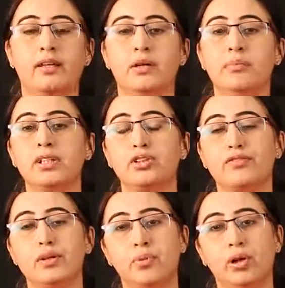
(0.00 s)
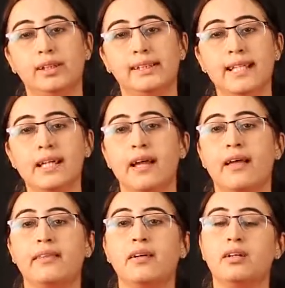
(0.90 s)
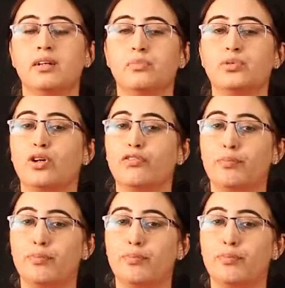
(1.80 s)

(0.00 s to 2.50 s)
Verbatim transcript: the limits of the policy and the terms of